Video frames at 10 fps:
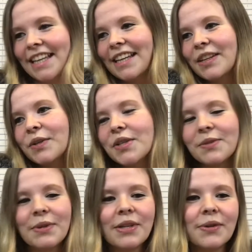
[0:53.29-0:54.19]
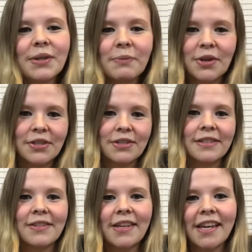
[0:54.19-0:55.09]
And of course, when you go into
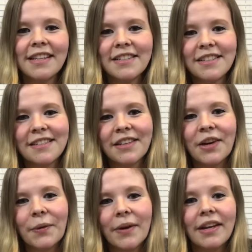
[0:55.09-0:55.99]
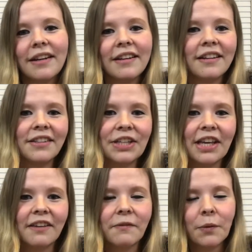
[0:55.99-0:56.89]
Marshalls, you can't just go in
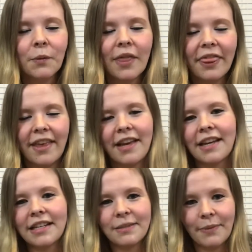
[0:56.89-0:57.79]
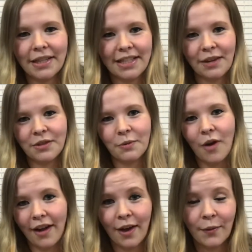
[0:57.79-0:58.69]
looking for one thing and expect out to
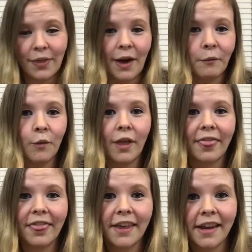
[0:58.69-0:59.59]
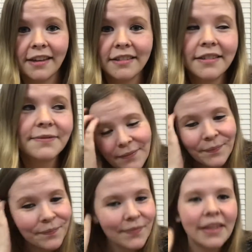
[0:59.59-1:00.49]
walk out with that one thing.
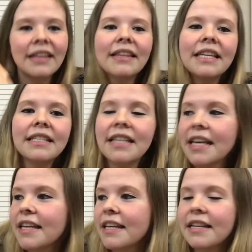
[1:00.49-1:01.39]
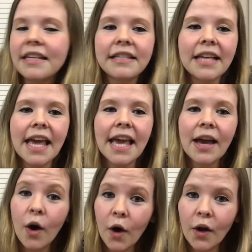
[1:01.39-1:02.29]
This is a
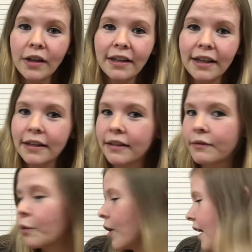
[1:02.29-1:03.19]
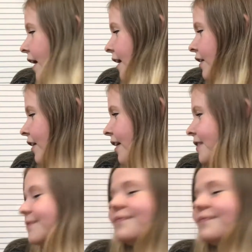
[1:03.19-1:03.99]
haul of what I got.